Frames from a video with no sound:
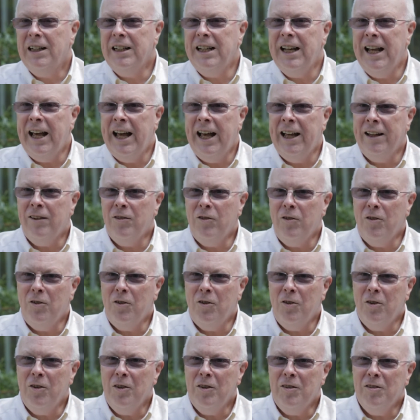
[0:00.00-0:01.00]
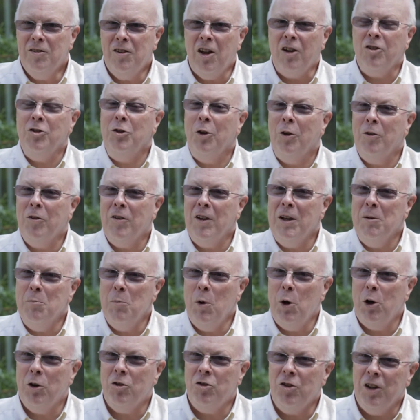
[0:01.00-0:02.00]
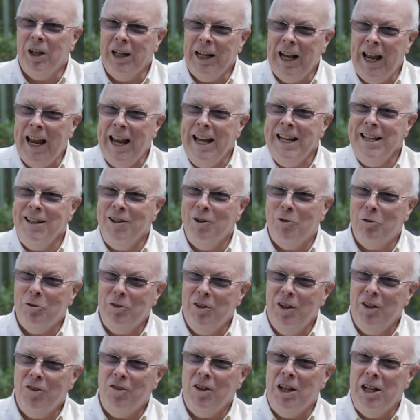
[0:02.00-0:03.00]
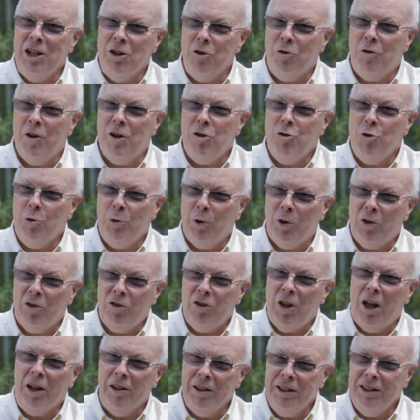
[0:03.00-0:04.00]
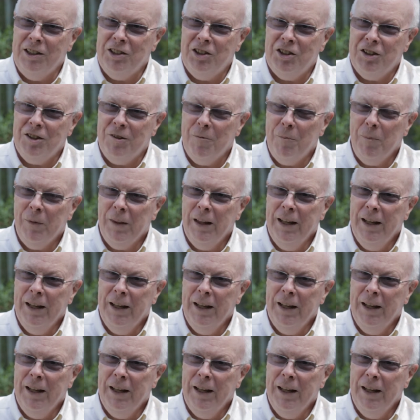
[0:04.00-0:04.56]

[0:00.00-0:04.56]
that does not emerge in any of these individual studies.